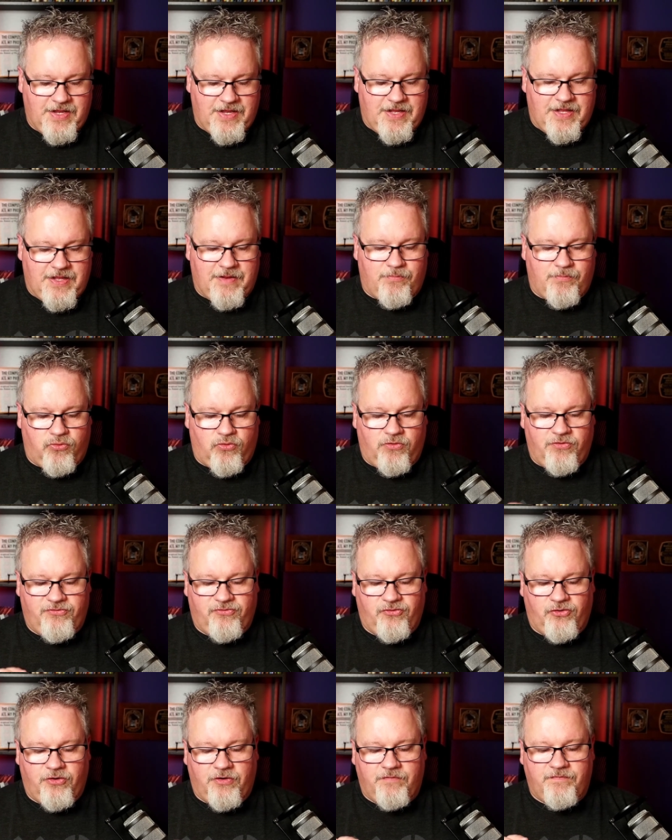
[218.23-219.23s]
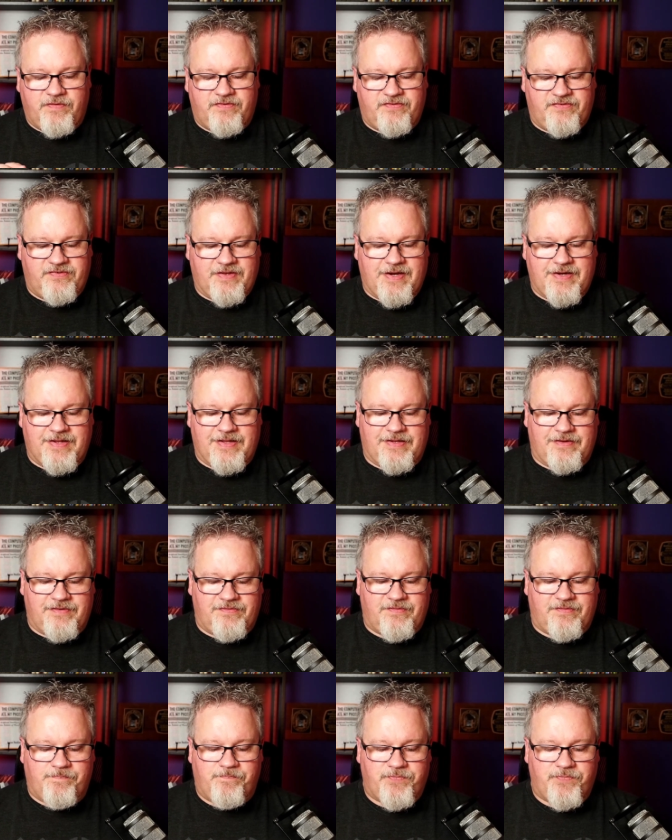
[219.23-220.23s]
preserve
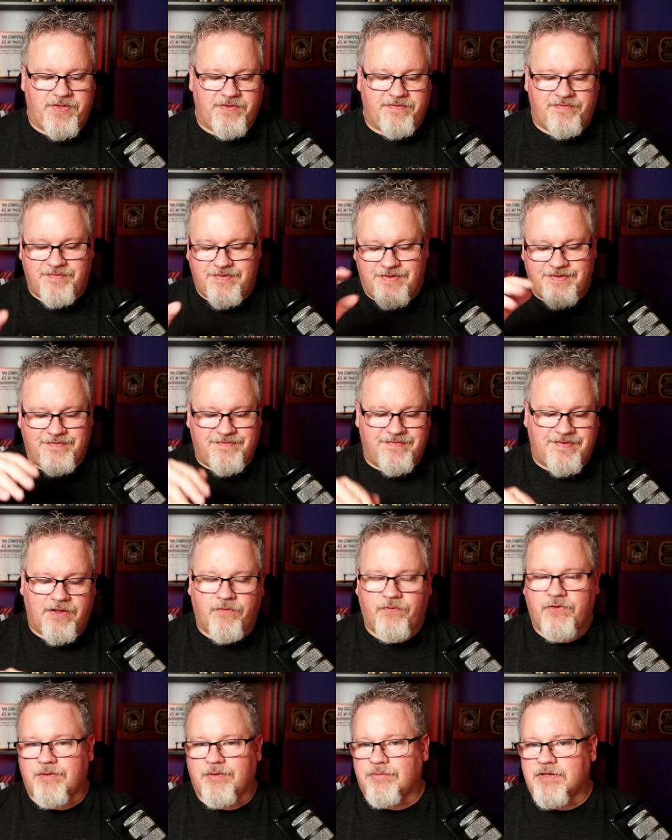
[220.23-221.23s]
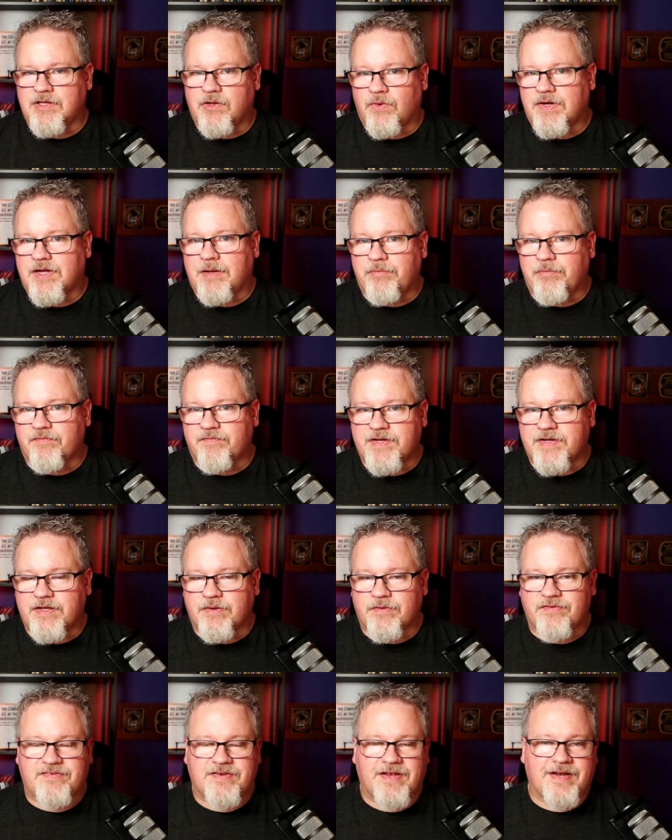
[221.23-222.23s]
settings. It's down there below a couple video
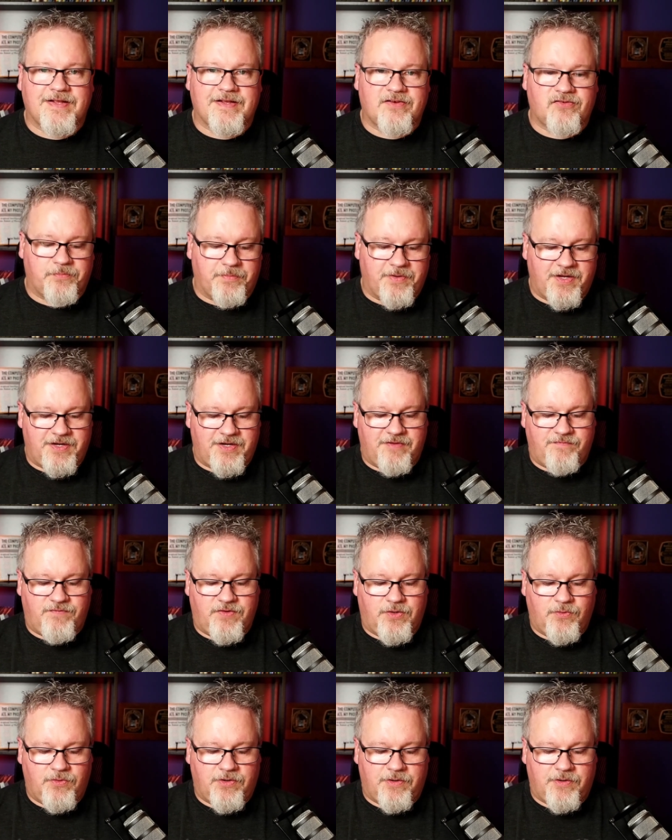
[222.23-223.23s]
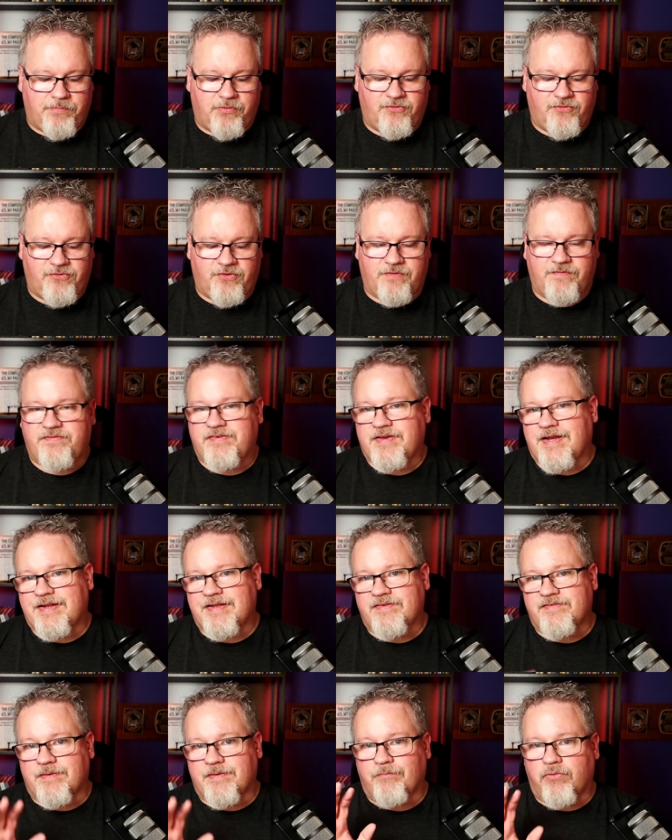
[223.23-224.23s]
settings, but if you go into preserve
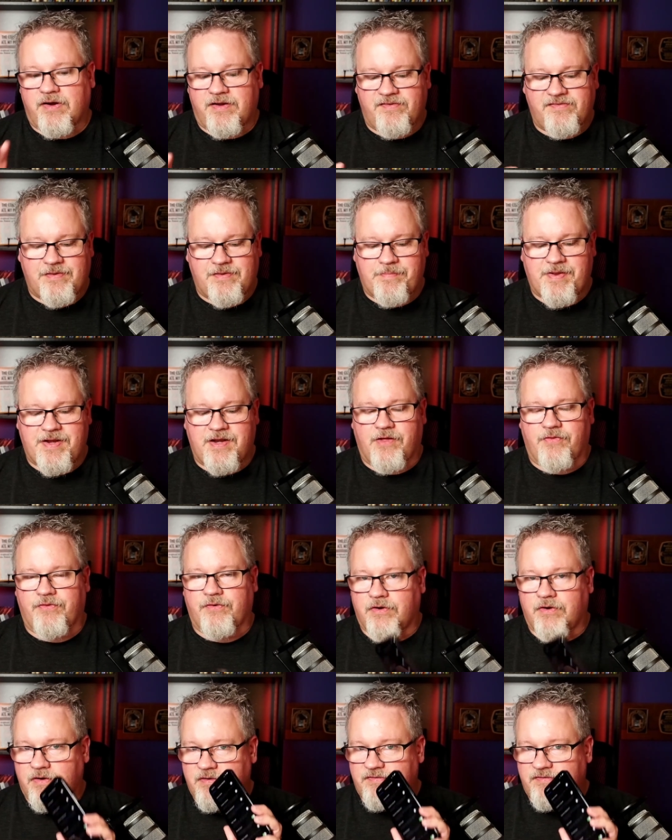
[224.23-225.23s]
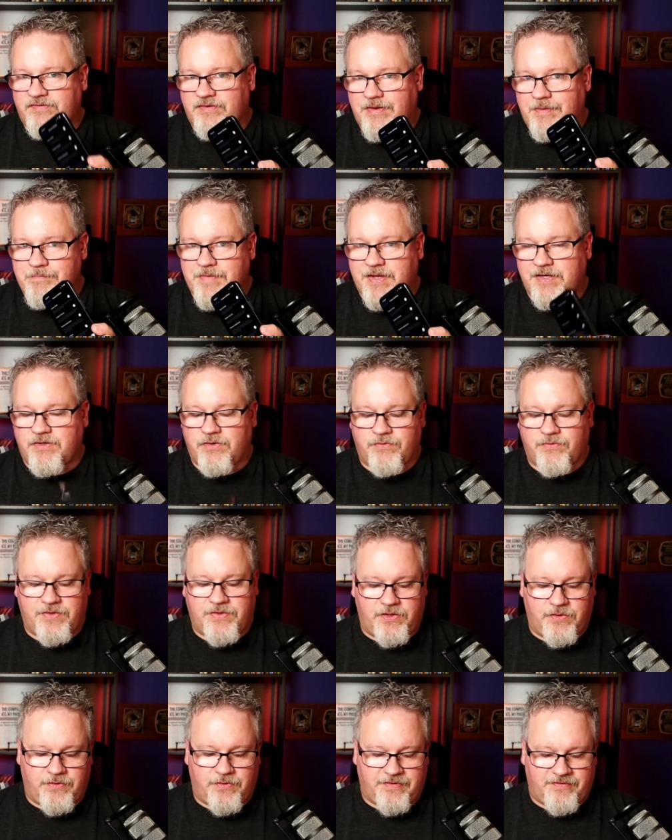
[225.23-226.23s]
settings, it brings up another submenu that
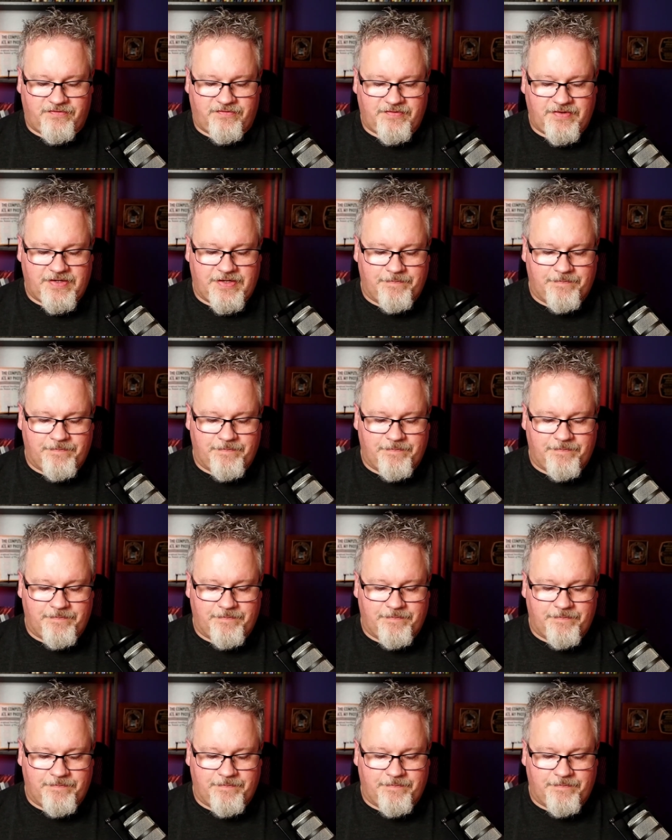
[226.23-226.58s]
you can see.